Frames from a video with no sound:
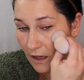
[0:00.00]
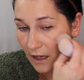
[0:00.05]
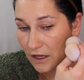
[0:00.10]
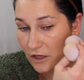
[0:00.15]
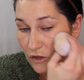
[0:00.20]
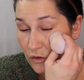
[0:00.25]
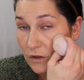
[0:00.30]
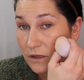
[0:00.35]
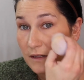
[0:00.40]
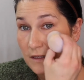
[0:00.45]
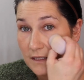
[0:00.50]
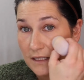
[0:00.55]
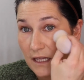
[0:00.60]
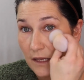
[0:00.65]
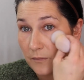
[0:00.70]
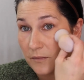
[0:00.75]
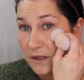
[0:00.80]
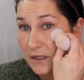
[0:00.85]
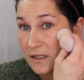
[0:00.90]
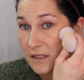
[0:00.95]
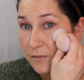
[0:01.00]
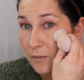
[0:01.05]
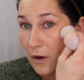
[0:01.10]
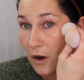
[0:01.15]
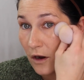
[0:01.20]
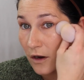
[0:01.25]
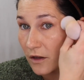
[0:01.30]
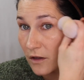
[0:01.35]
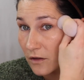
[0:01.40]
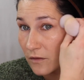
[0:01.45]
And you can skip this
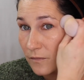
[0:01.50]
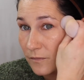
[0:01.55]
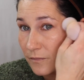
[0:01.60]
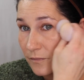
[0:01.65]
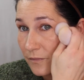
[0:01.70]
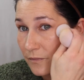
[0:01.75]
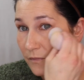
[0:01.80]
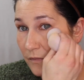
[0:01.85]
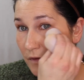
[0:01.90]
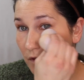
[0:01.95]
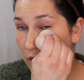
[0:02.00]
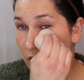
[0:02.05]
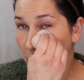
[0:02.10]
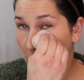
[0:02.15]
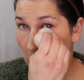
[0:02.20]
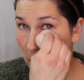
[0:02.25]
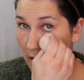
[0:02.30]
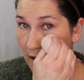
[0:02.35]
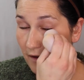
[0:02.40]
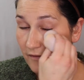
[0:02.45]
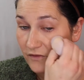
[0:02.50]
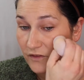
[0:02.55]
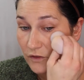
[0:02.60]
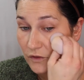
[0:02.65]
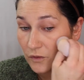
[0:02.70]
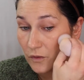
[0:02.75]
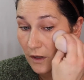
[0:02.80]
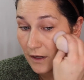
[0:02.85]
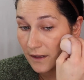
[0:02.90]
part. You don't have to do